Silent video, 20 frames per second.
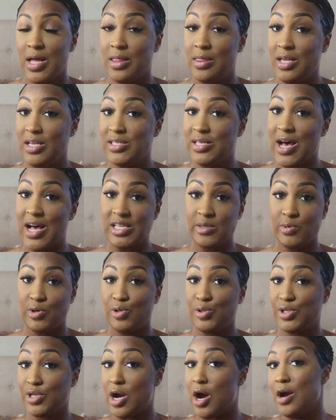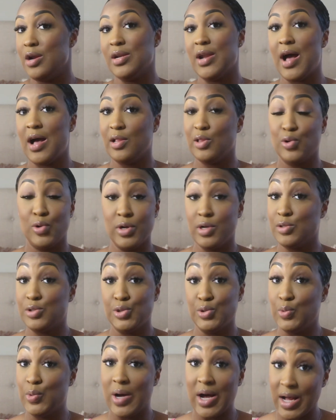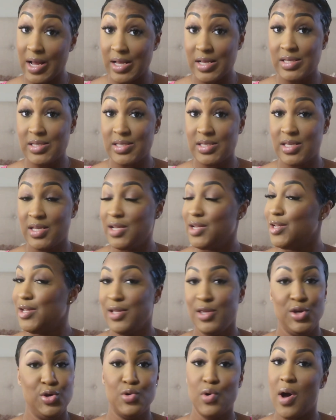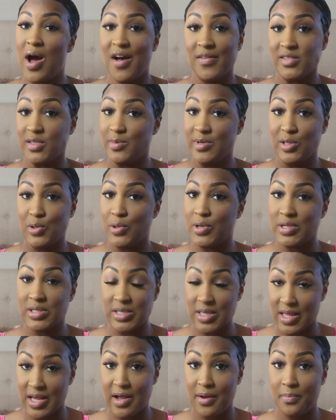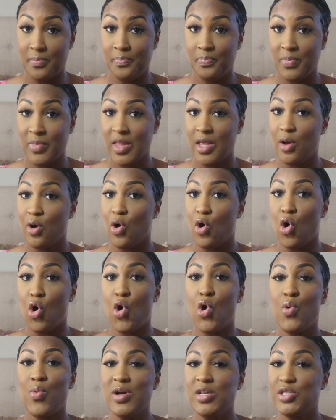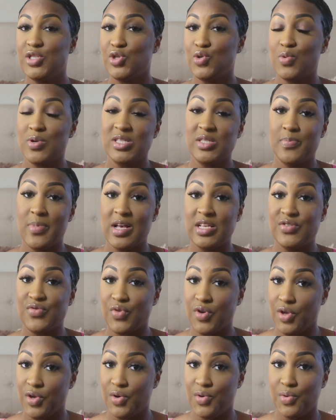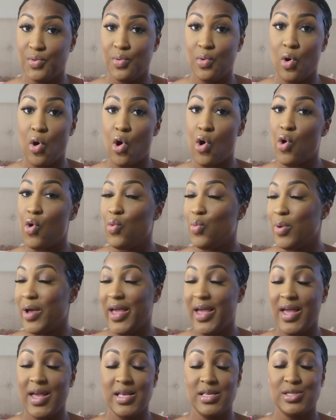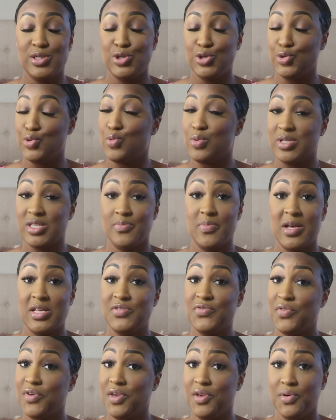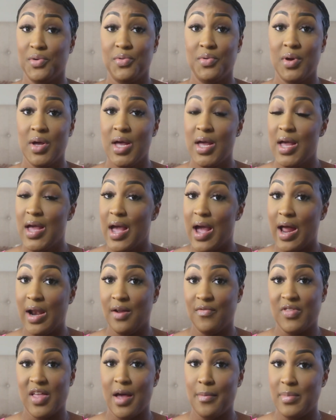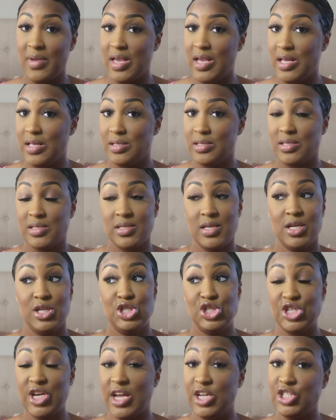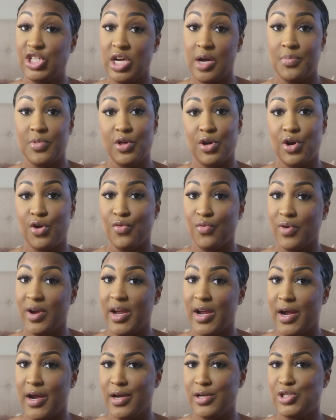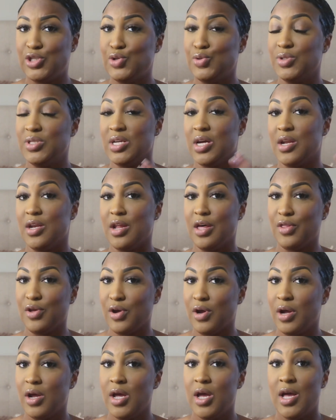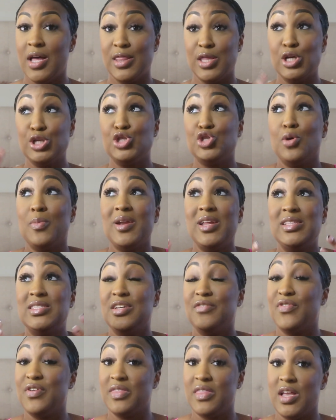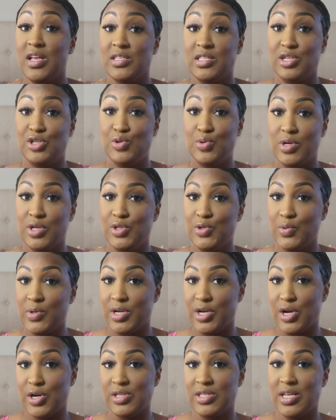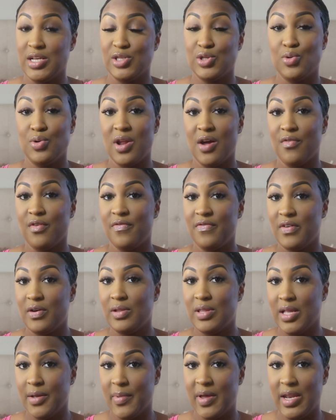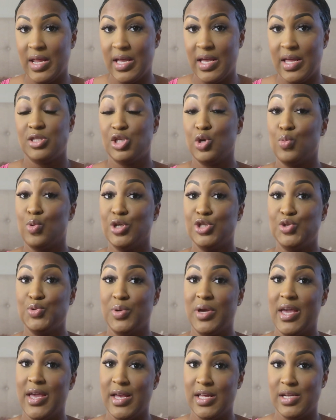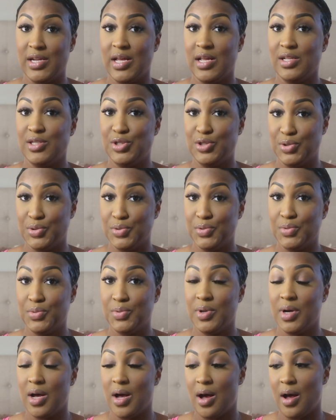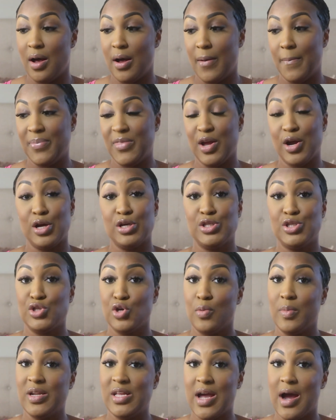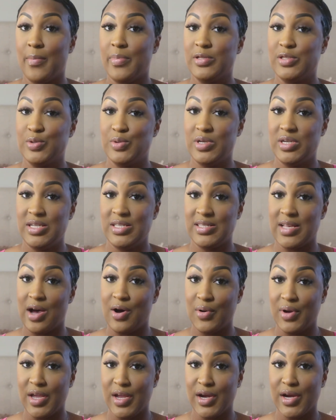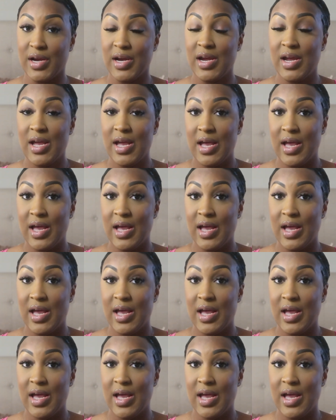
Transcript: These hospitals are not loyal to us. You don't have to be loyal to them. Always do what's best for you. Always do what's best for you. And if that means changing up the career, choosing another, there's so many different things that you can do in nursing. So never feel limited to what you can do. Um, there are so many opportunities out here.